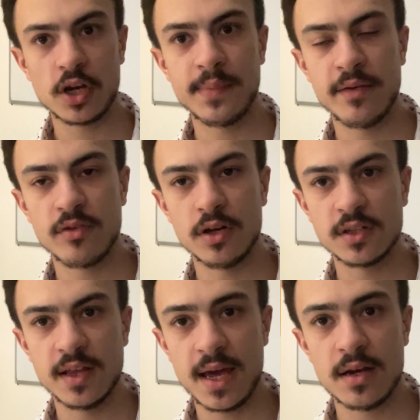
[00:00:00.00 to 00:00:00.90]
time they've got to
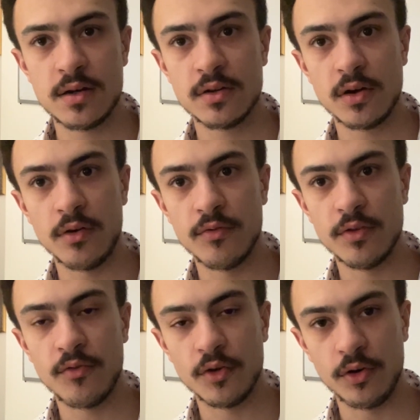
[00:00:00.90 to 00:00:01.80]
the end of the
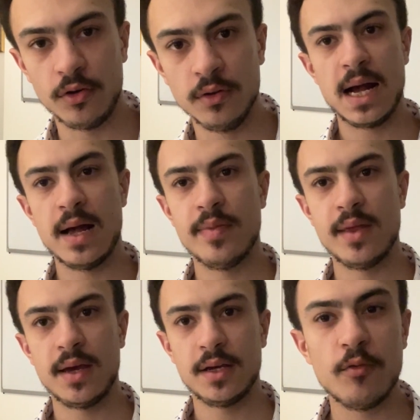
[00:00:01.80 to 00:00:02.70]
funnel and
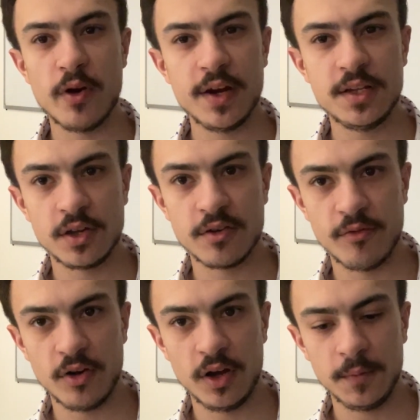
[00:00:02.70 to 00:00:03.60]
they're ready to
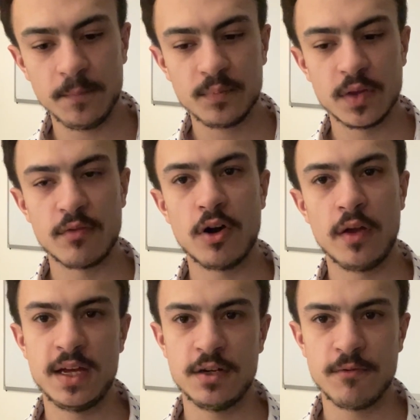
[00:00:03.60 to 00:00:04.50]
convert, they're right on
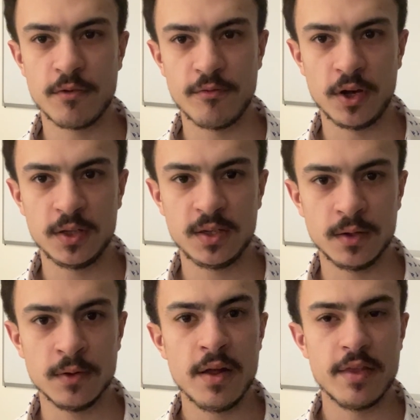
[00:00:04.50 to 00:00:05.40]
the edge of
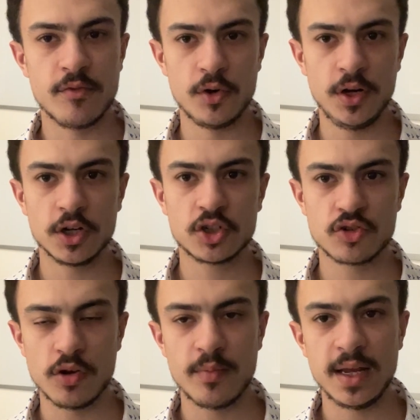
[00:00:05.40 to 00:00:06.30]
converting, they've already got a
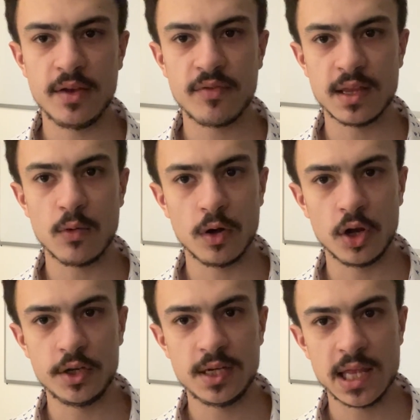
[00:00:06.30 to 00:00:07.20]
strong belief in that one
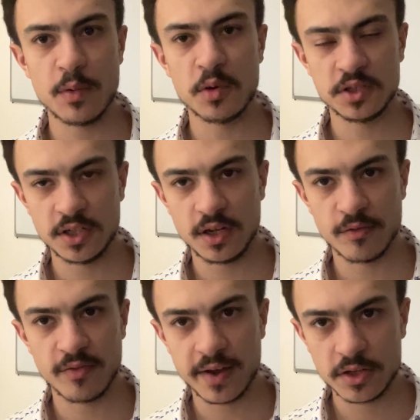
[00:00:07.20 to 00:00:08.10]
idea that we wanted to
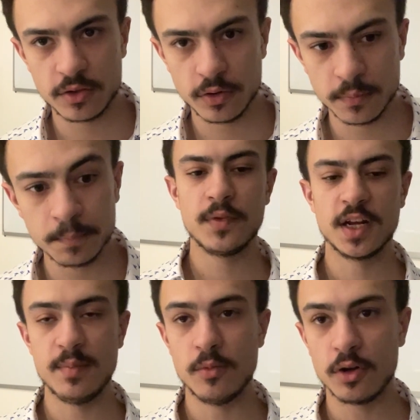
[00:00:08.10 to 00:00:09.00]
convey to them. They're
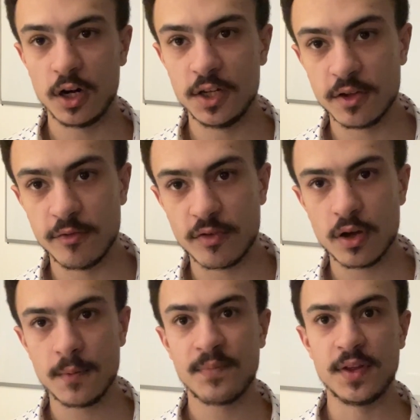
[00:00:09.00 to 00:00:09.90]
going to be more likely to
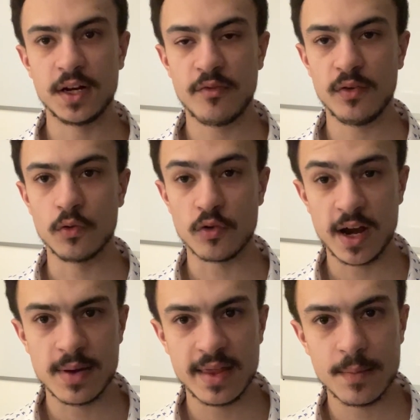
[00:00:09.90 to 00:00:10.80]
convert, they're going to feel great
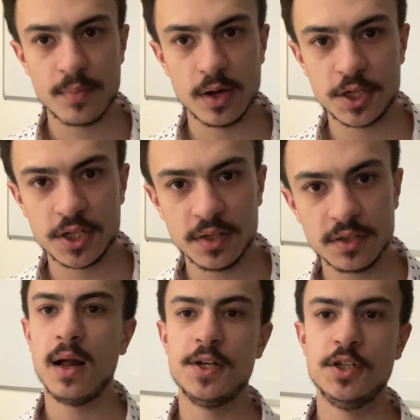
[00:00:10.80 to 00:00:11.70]
about their
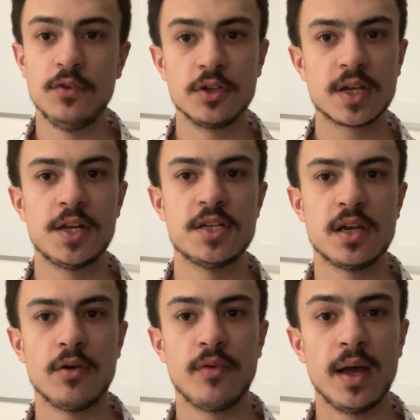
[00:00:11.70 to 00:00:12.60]
purchase, and you just gained
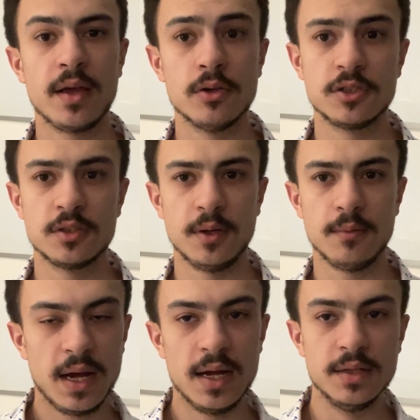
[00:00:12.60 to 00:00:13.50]
yourself a customer.
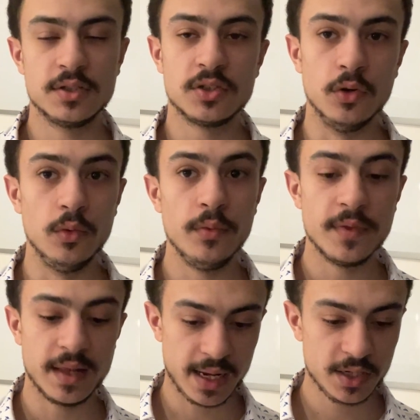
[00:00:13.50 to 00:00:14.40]
And so
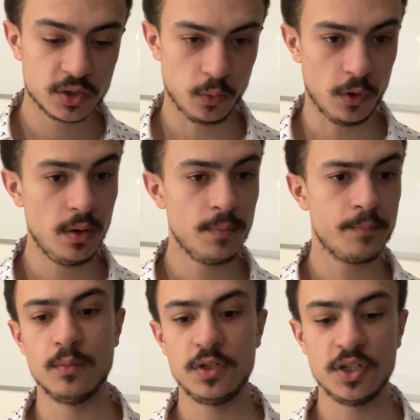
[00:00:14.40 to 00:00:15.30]
the last one,
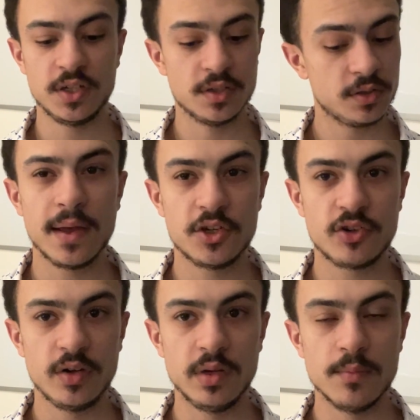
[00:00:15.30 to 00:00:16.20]
which is
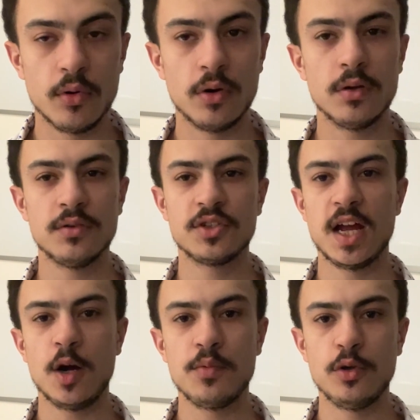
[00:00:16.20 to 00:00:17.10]
extremely important, it's going to
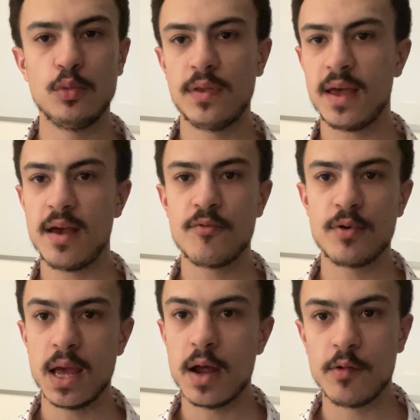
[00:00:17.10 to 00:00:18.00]
help you with
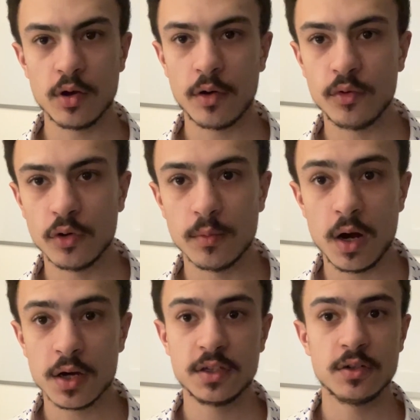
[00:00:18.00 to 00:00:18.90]
every area of your
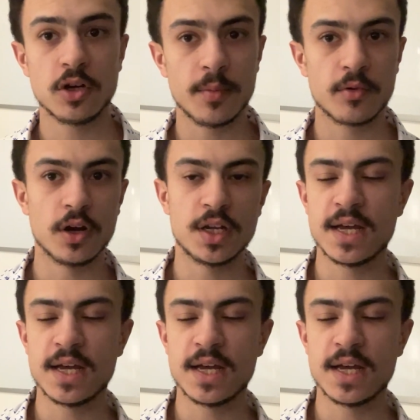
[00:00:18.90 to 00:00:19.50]
marketing, copywriting,